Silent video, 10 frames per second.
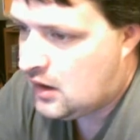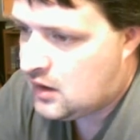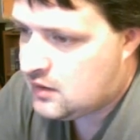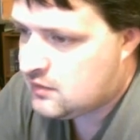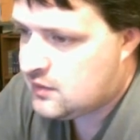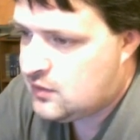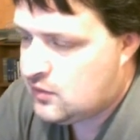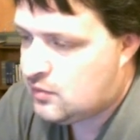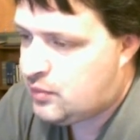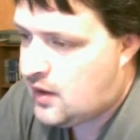There's a
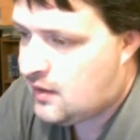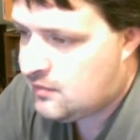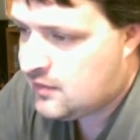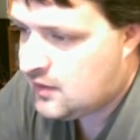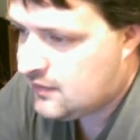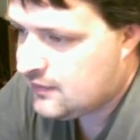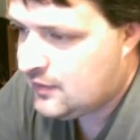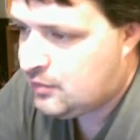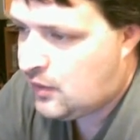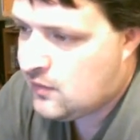dual problem of
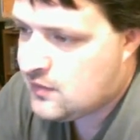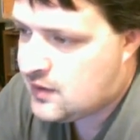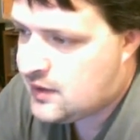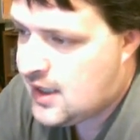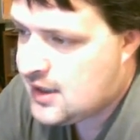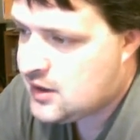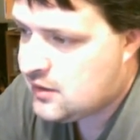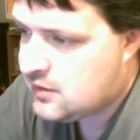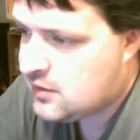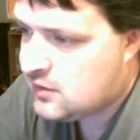loopholes and tax
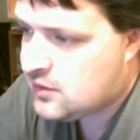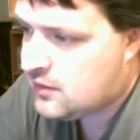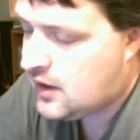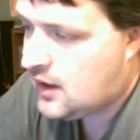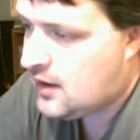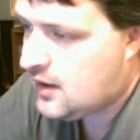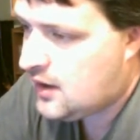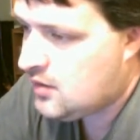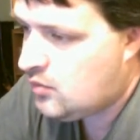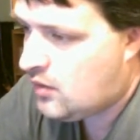shelters create
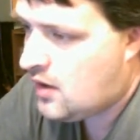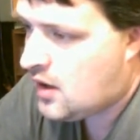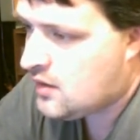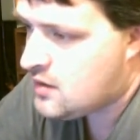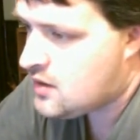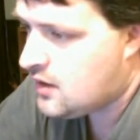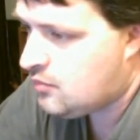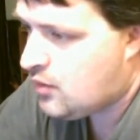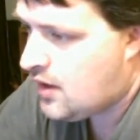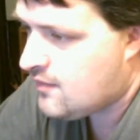a bureaucracy,
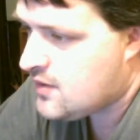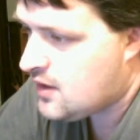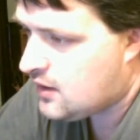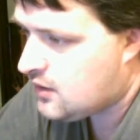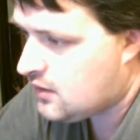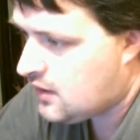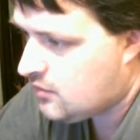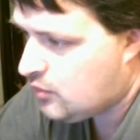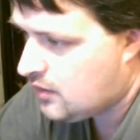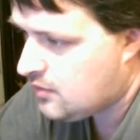private sector
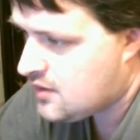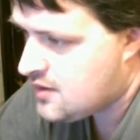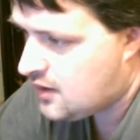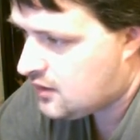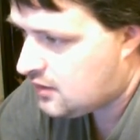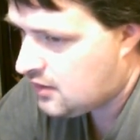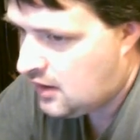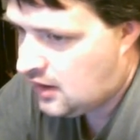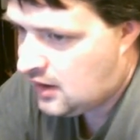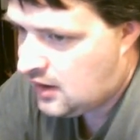and public sector,
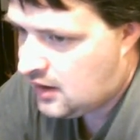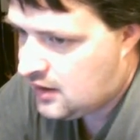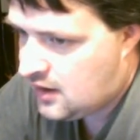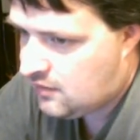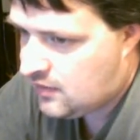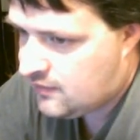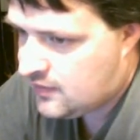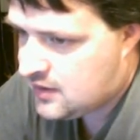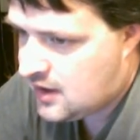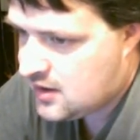and that
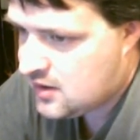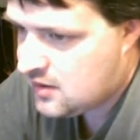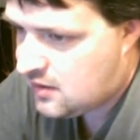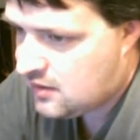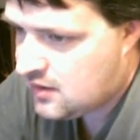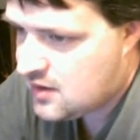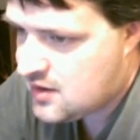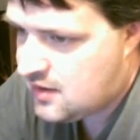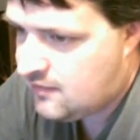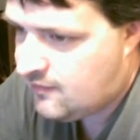relevant taxes are
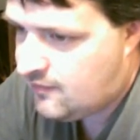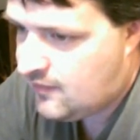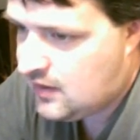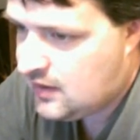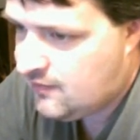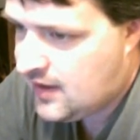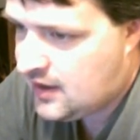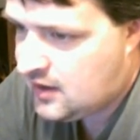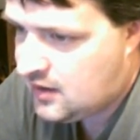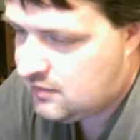thus evaded.